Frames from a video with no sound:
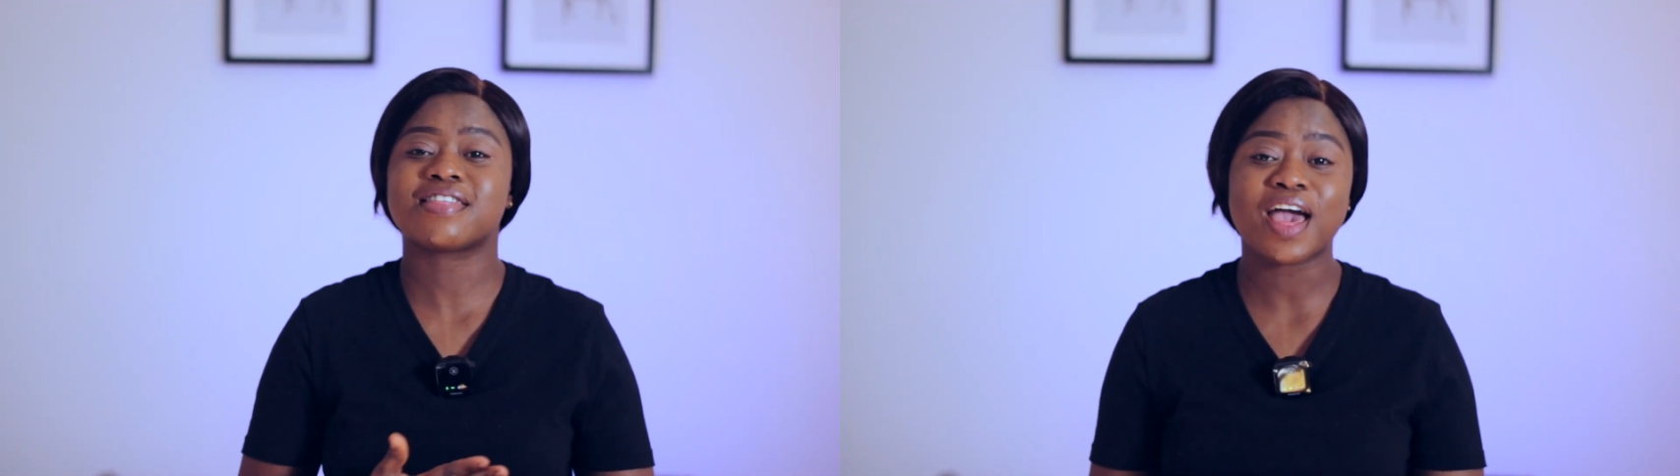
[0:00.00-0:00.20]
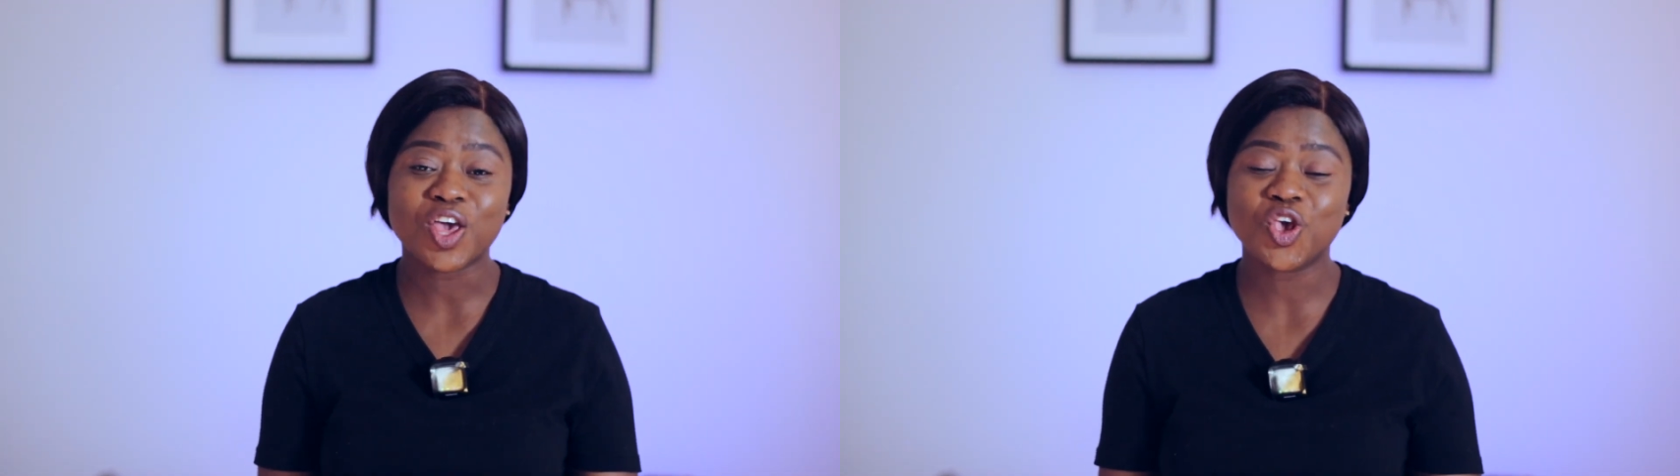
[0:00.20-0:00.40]

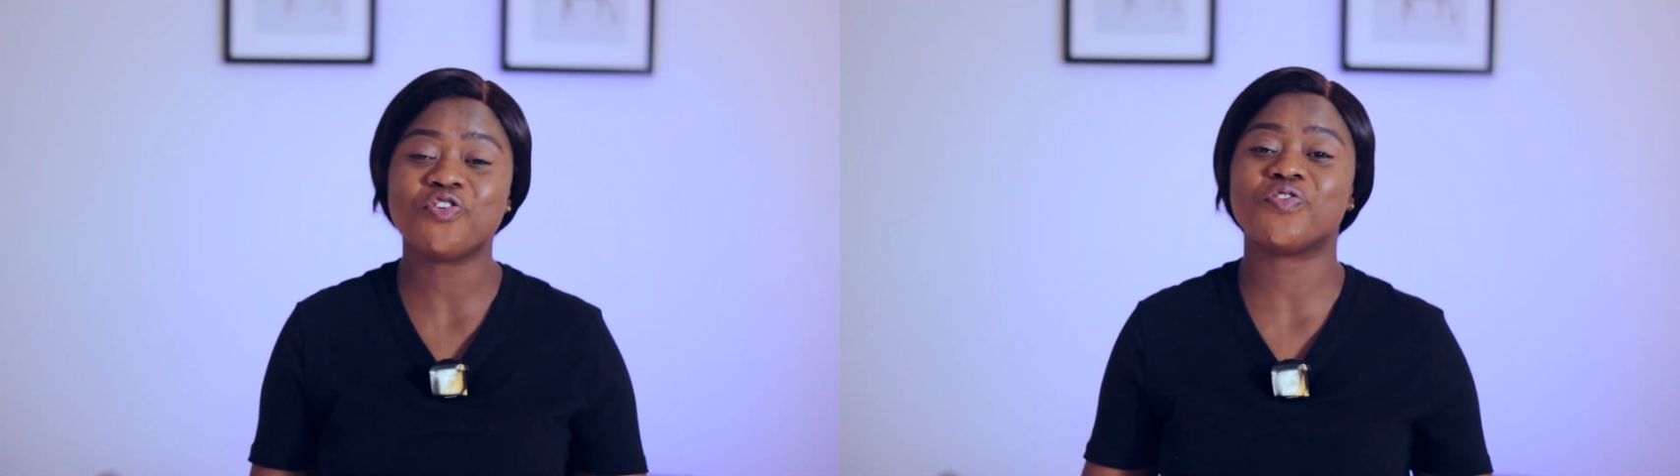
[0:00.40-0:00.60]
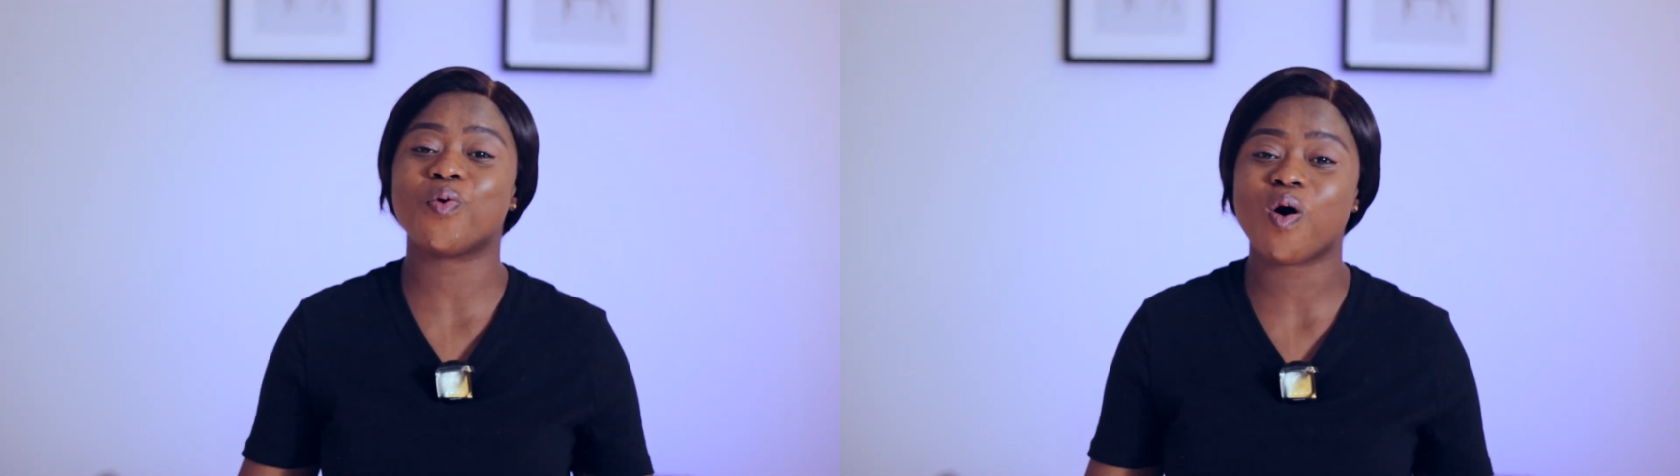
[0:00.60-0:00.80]
Thank
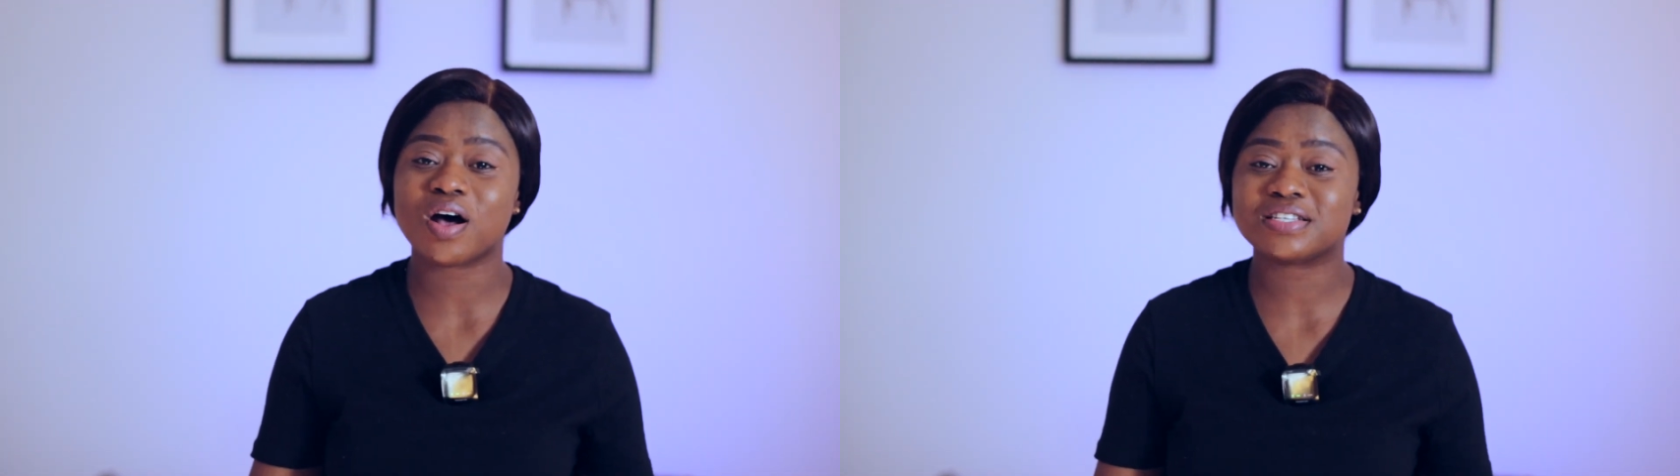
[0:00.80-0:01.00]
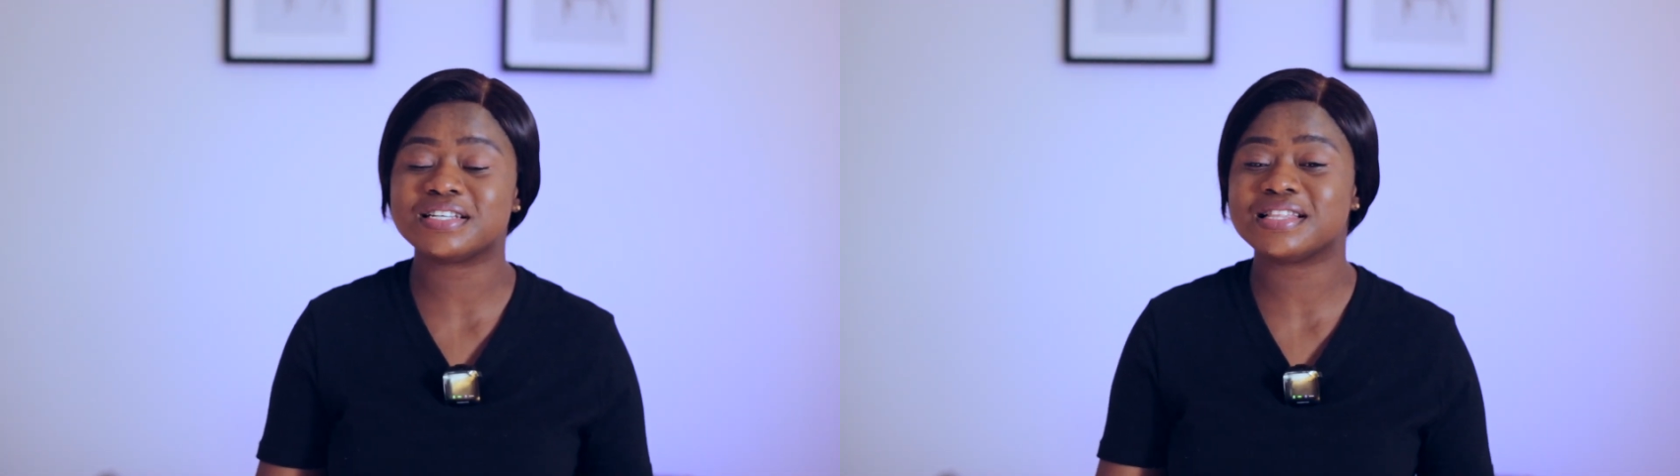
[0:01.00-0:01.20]
you for
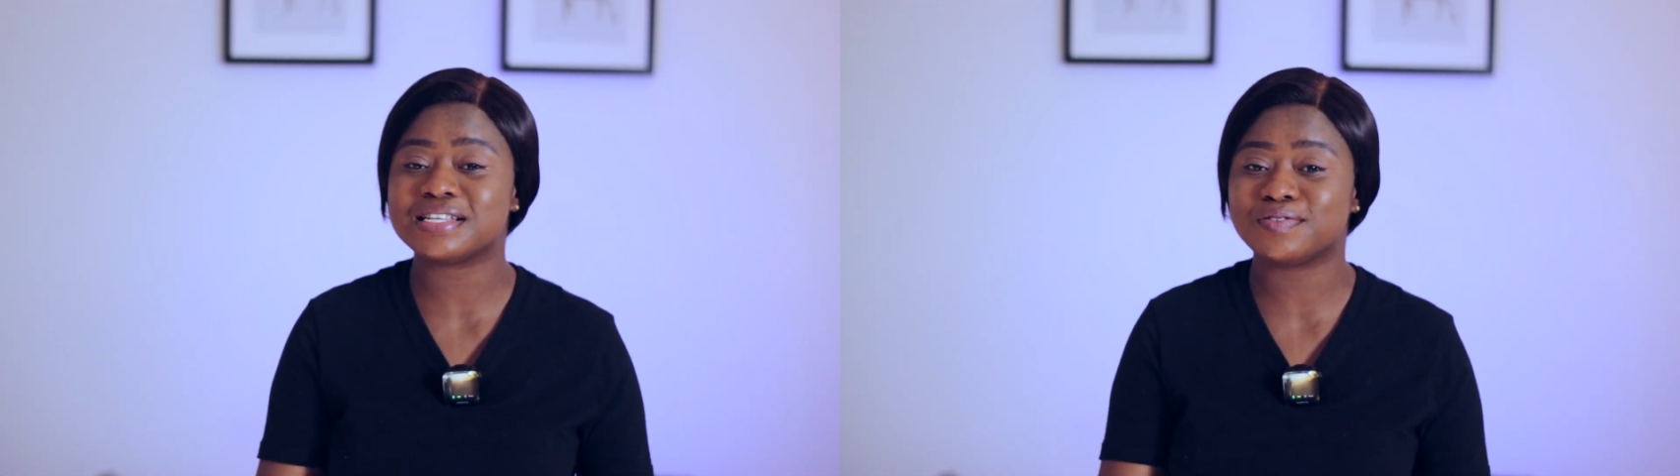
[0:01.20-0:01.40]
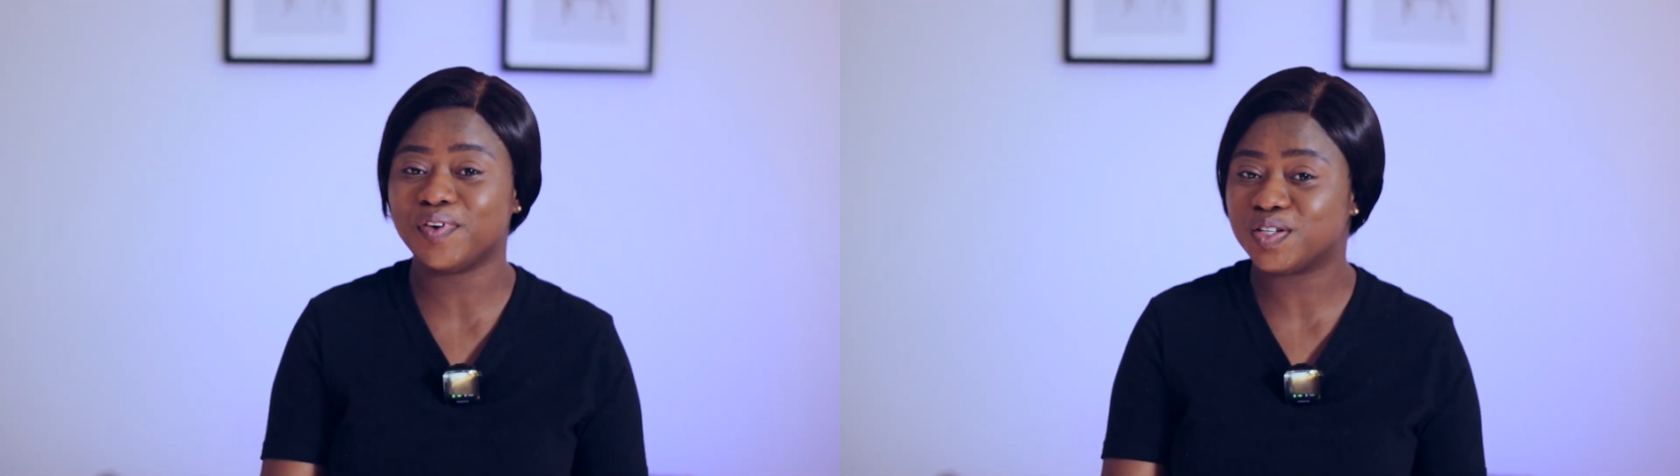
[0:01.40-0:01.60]
watching
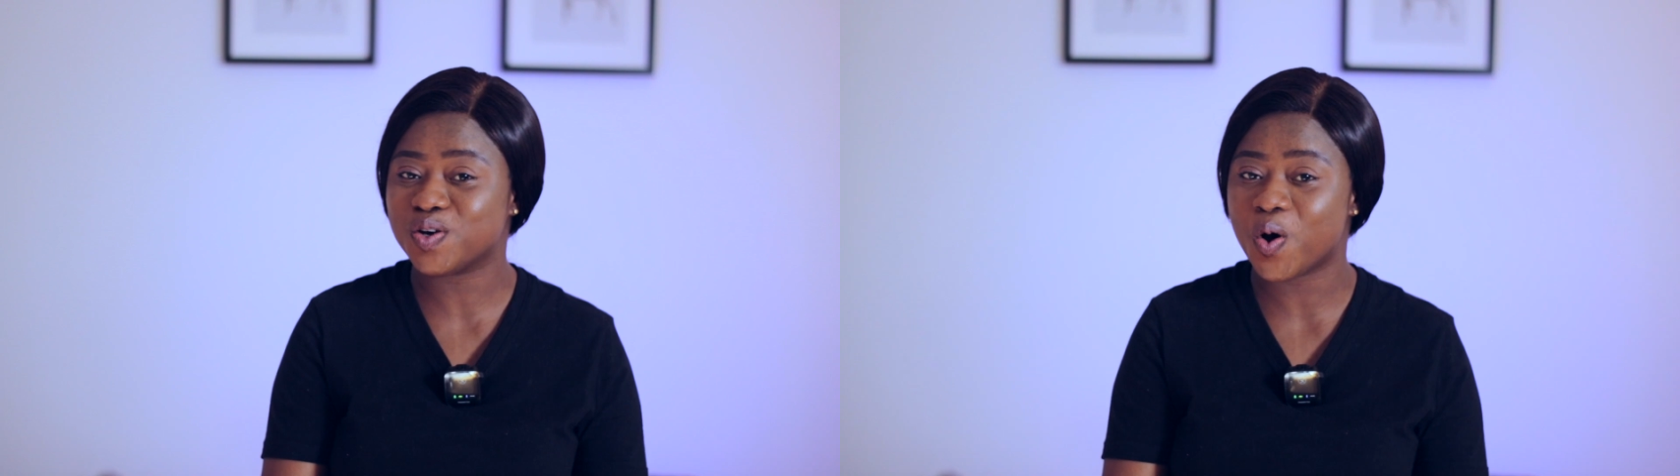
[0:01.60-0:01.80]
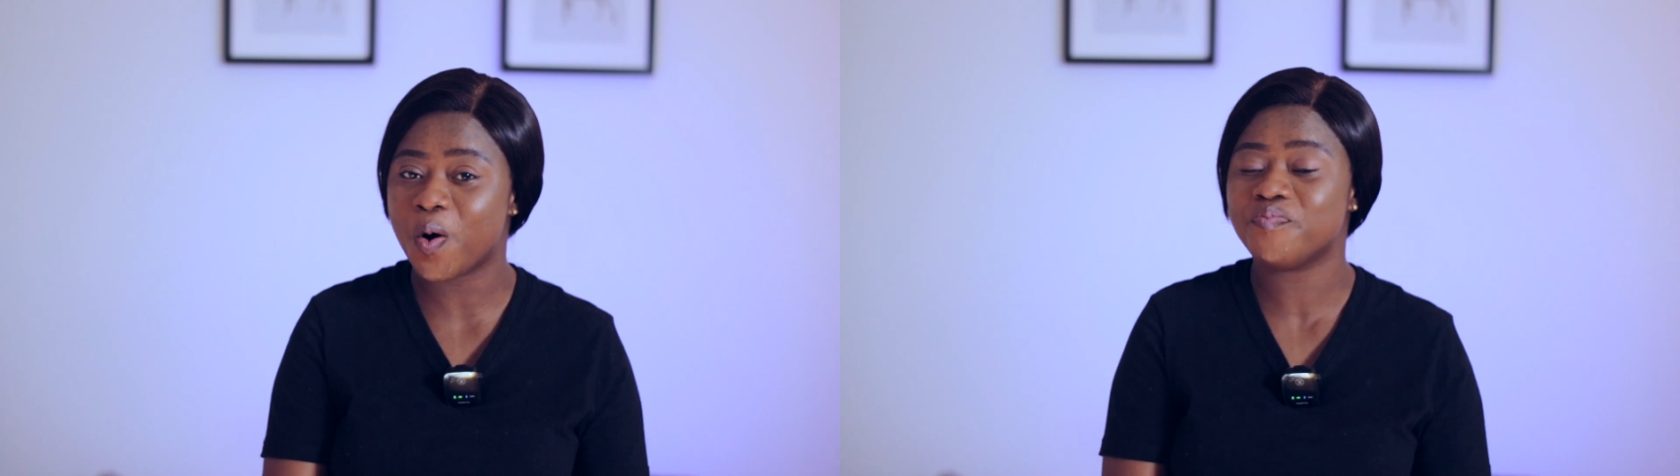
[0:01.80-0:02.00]
this
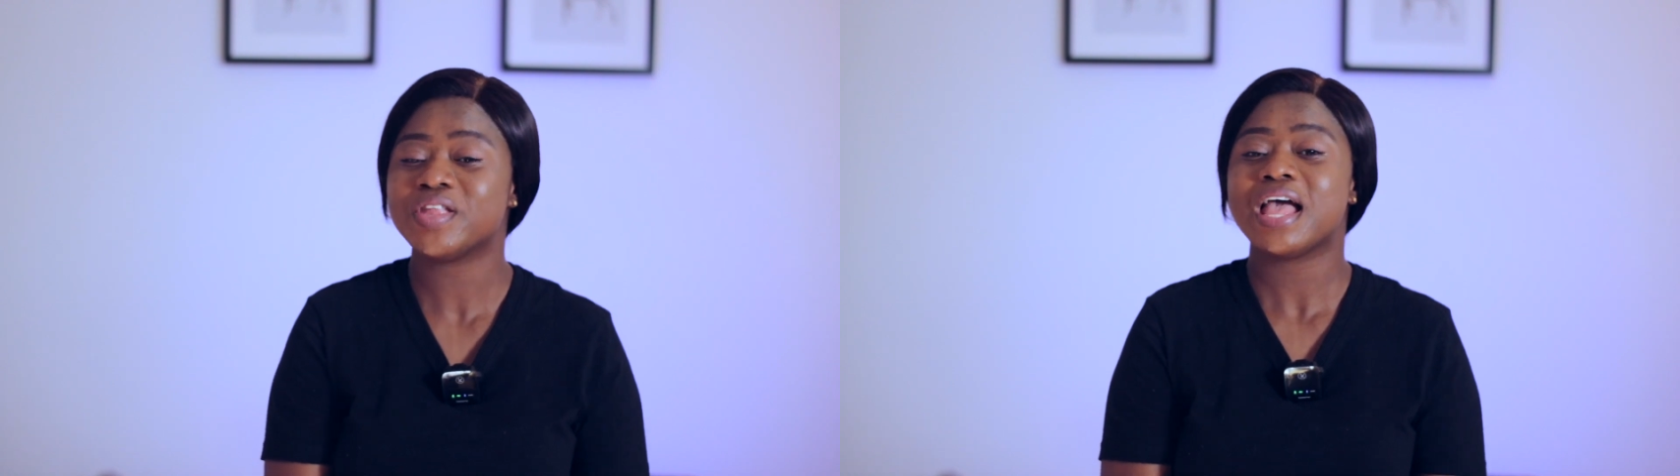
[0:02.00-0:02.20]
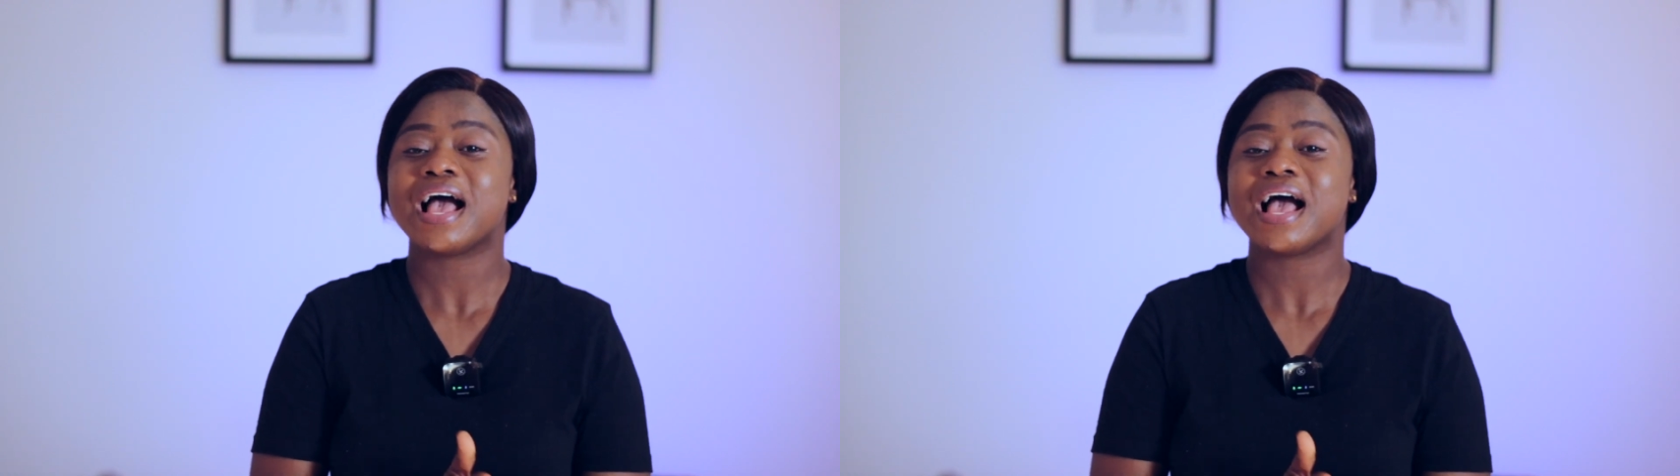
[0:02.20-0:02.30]
video.